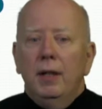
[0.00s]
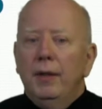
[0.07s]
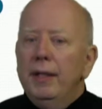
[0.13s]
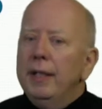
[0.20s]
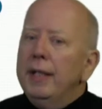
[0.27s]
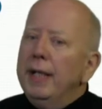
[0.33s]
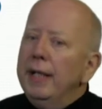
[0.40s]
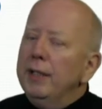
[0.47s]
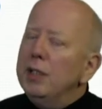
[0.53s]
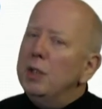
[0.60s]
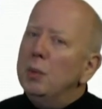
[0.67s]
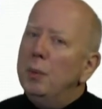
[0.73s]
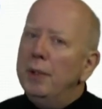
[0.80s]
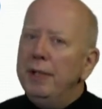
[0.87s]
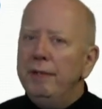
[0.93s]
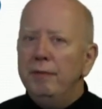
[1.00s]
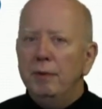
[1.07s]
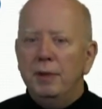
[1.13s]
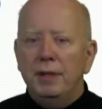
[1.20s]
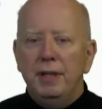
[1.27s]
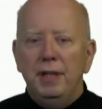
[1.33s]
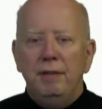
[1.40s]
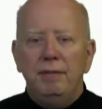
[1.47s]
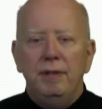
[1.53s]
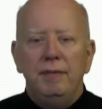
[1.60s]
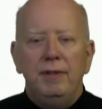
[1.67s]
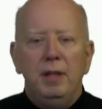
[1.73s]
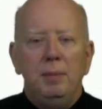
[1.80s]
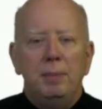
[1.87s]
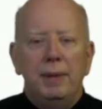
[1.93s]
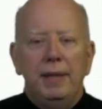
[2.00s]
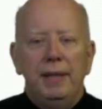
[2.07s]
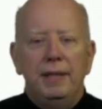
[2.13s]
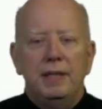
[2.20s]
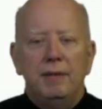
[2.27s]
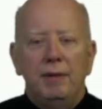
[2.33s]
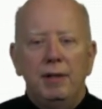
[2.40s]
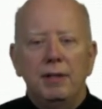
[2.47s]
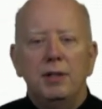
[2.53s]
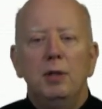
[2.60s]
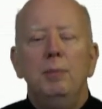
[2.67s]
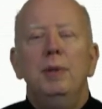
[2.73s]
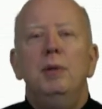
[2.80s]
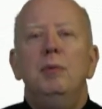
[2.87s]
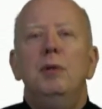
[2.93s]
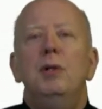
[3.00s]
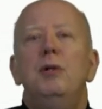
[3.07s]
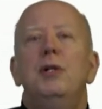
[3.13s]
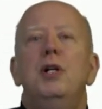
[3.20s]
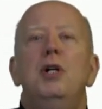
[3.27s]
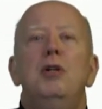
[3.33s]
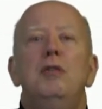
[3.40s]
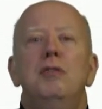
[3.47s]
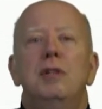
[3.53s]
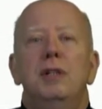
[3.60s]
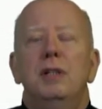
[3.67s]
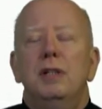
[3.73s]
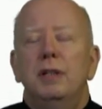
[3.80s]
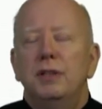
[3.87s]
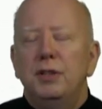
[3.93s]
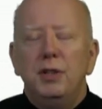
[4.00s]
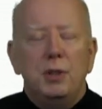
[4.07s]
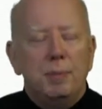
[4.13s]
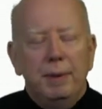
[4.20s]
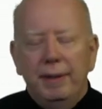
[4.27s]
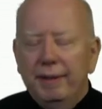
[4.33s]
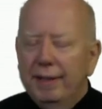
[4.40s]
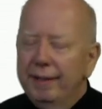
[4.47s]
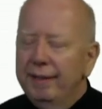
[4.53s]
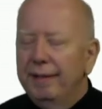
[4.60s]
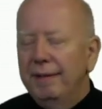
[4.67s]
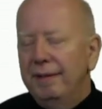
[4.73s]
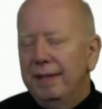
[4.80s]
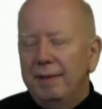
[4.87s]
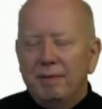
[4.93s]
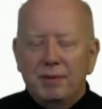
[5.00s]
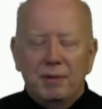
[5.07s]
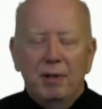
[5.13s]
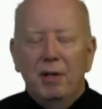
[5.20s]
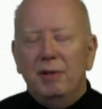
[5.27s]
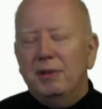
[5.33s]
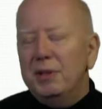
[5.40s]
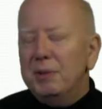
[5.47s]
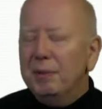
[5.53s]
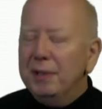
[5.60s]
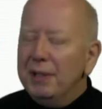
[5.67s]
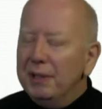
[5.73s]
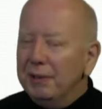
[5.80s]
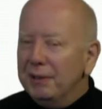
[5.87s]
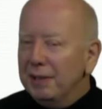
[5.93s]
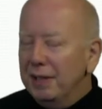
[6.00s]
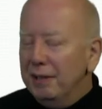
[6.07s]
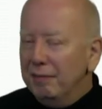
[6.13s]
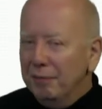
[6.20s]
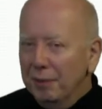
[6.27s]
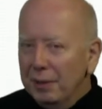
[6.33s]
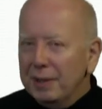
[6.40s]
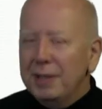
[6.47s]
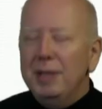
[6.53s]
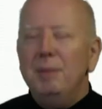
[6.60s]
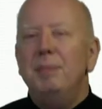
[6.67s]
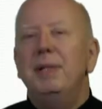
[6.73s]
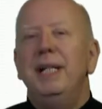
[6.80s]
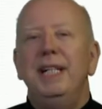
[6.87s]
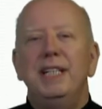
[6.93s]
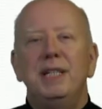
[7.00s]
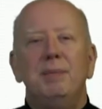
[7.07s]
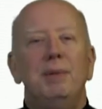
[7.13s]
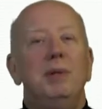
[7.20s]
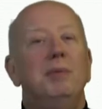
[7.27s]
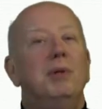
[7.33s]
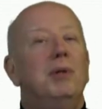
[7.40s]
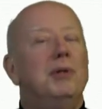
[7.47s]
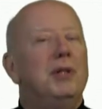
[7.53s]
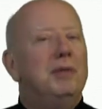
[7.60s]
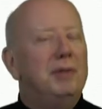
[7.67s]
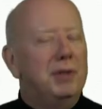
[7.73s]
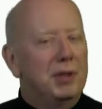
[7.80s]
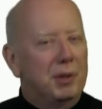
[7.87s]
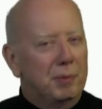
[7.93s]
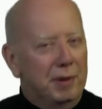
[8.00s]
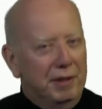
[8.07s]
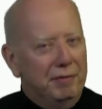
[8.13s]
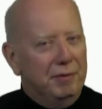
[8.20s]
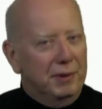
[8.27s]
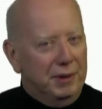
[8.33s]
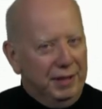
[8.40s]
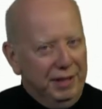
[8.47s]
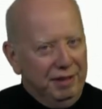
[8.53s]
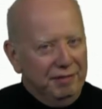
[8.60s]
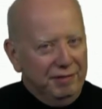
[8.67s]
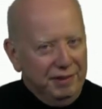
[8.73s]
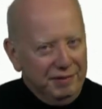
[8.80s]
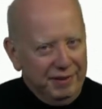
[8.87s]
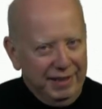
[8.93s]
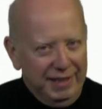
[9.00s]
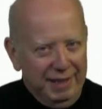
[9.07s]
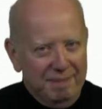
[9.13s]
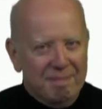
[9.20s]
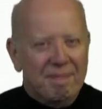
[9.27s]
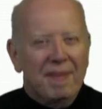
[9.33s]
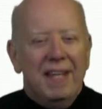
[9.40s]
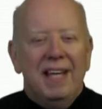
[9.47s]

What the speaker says: All right, and the 2014-15 plans have also been rolled over. Excuse me, that was wrong. The 2013-14 plans have been rolled over to 2014-15.